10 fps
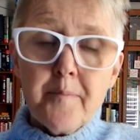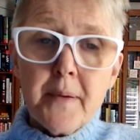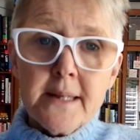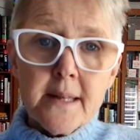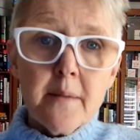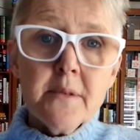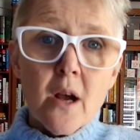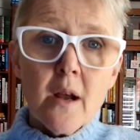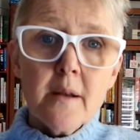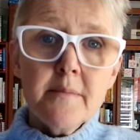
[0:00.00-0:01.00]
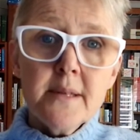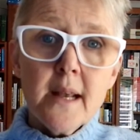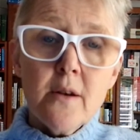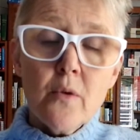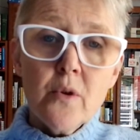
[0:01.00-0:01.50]
But sometimes,
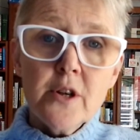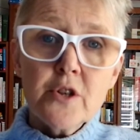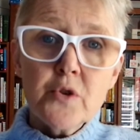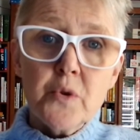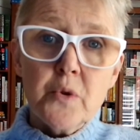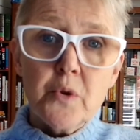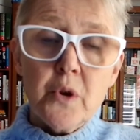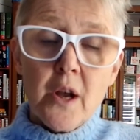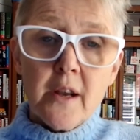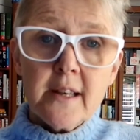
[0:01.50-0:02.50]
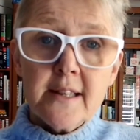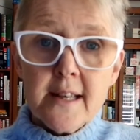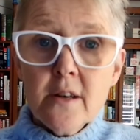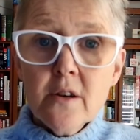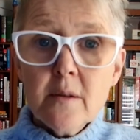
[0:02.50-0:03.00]
in order to
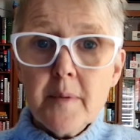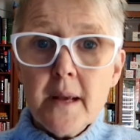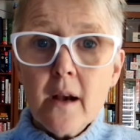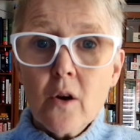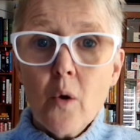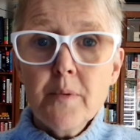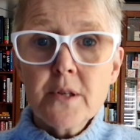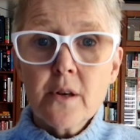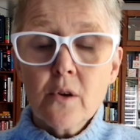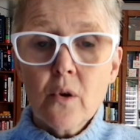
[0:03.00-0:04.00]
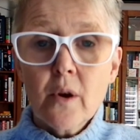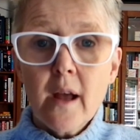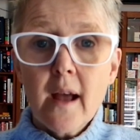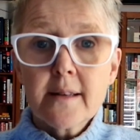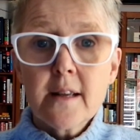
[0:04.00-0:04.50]
continue to be a competent
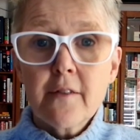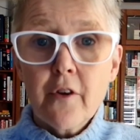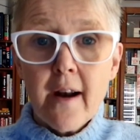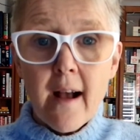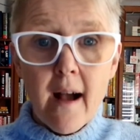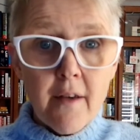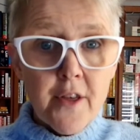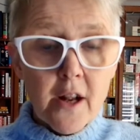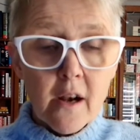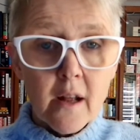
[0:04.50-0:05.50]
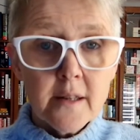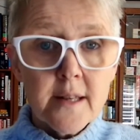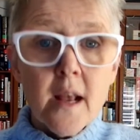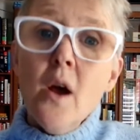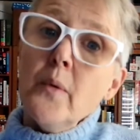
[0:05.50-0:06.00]
lawyer acting for our other
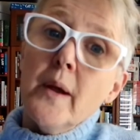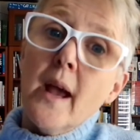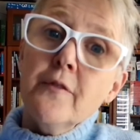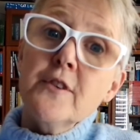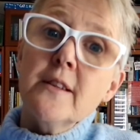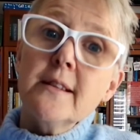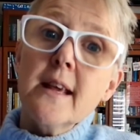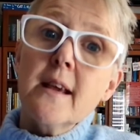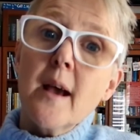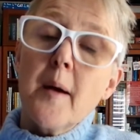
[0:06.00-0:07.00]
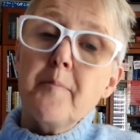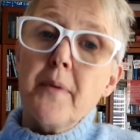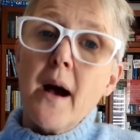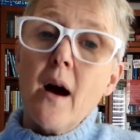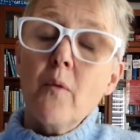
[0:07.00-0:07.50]
clients, we have to think
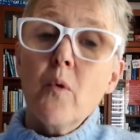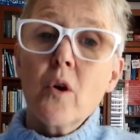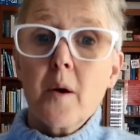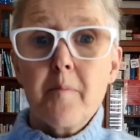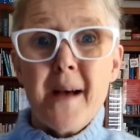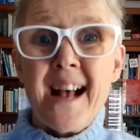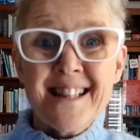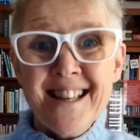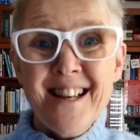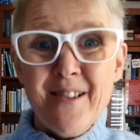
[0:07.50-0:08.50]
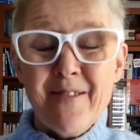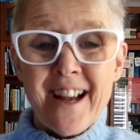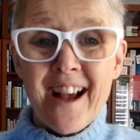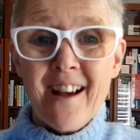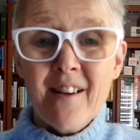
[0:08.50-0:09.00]
about what capacity
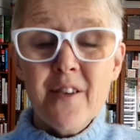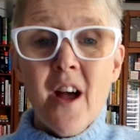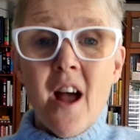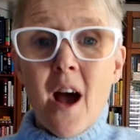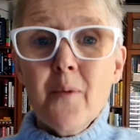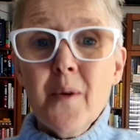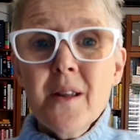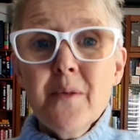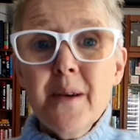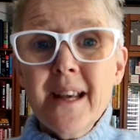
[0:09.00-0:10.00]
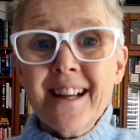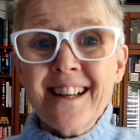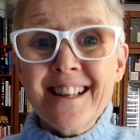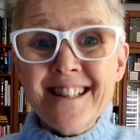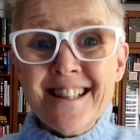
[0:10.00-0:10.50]
we have and whether we can
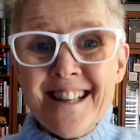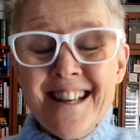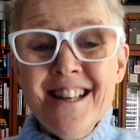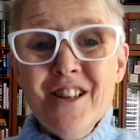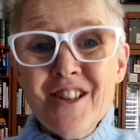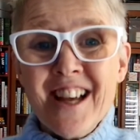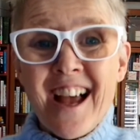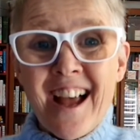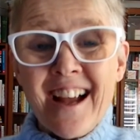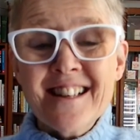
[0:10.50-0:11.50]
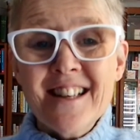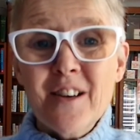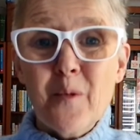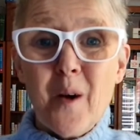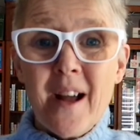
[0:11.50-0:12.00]
continue to act in
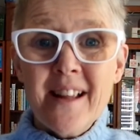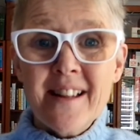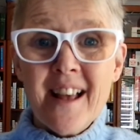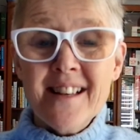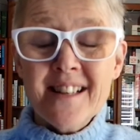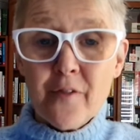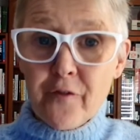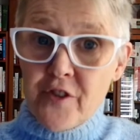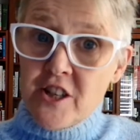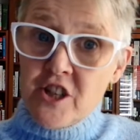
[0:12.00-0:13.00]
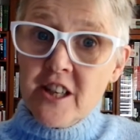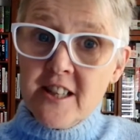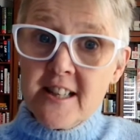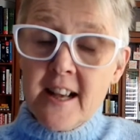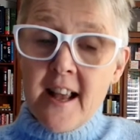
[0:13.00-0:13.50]
a way that is
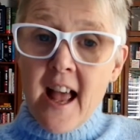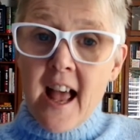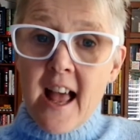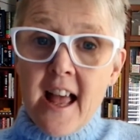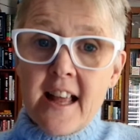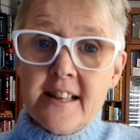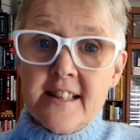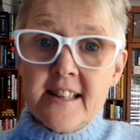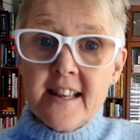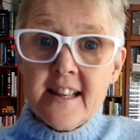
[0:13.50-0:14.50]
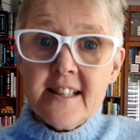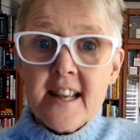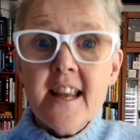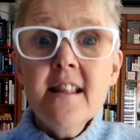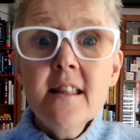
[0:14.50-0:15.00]
efficient and
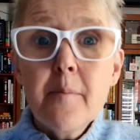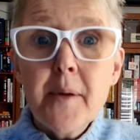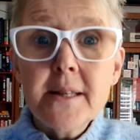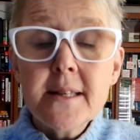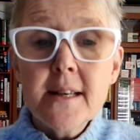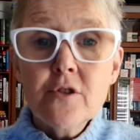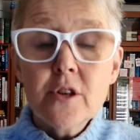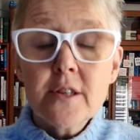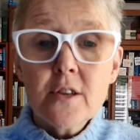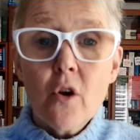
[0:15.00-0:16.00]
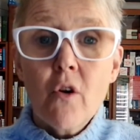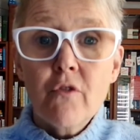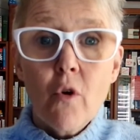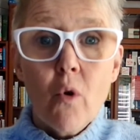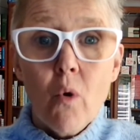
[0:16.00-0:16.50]
is in the best interests
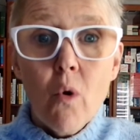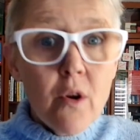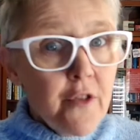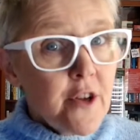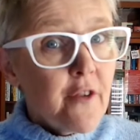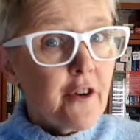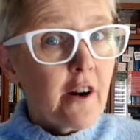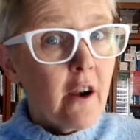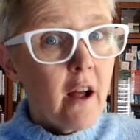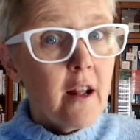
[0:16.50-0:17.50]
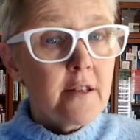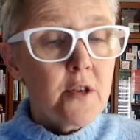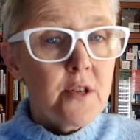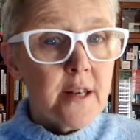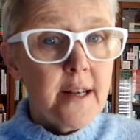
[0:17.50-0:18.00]
of all of the different clients
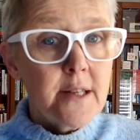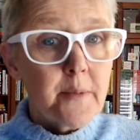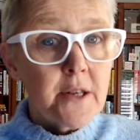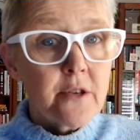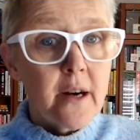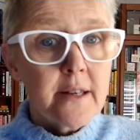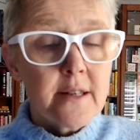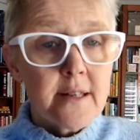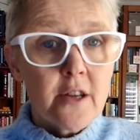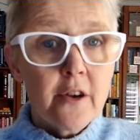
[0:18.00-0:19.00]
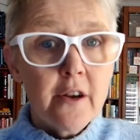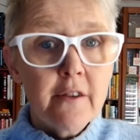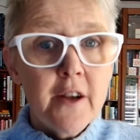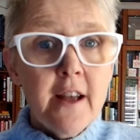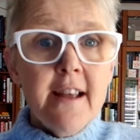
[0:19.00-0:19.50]
whose needs we're trying to
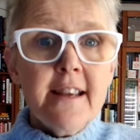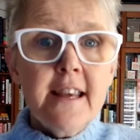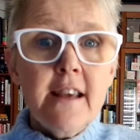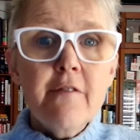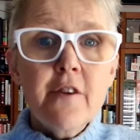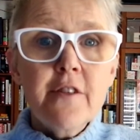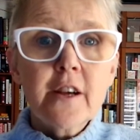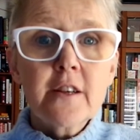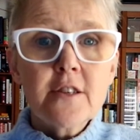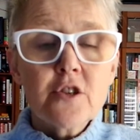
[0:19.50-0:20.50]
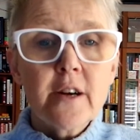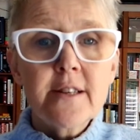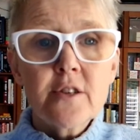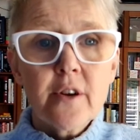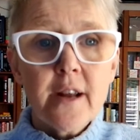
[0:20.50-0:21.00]
serve, given the
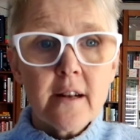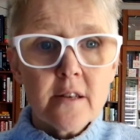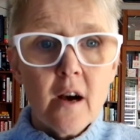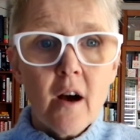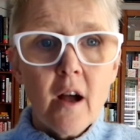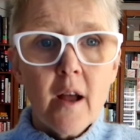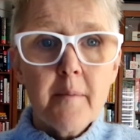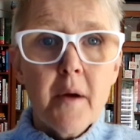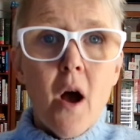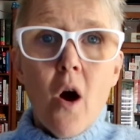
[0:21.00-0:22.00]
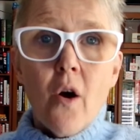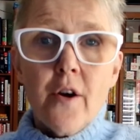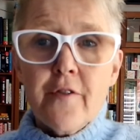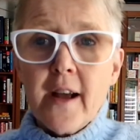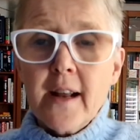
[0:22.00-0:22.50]
constraints on our time, on
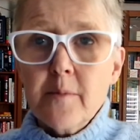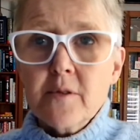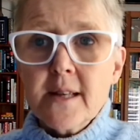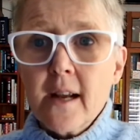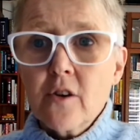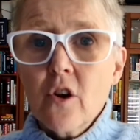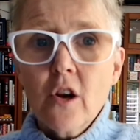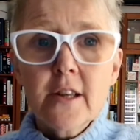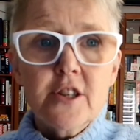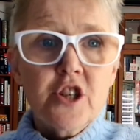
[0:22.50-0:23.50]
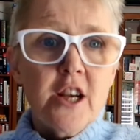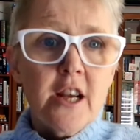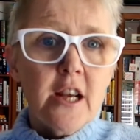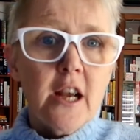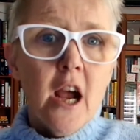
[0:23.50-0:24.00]
available
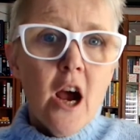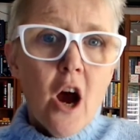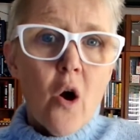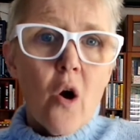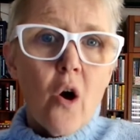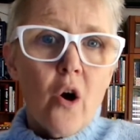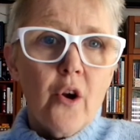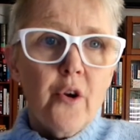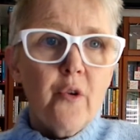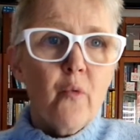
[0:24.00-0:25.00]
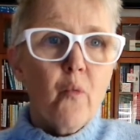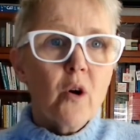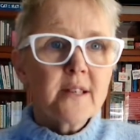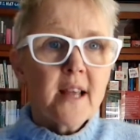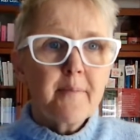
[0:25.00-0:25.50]
technology, on
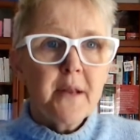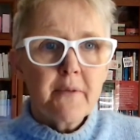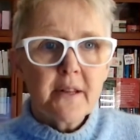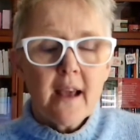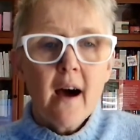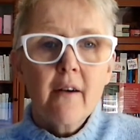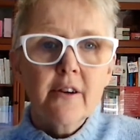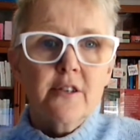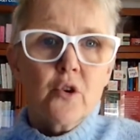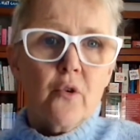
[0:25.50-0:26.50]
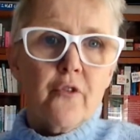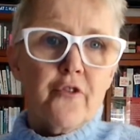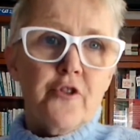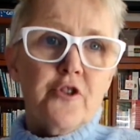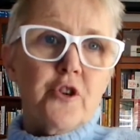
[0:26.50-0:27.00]
what's happening with current or
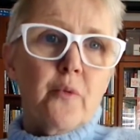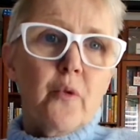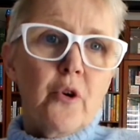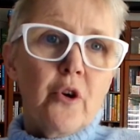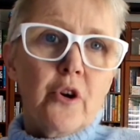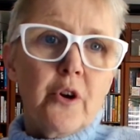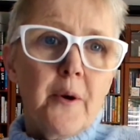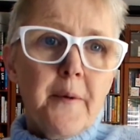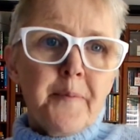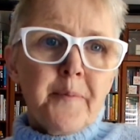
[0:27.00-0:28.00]
future work.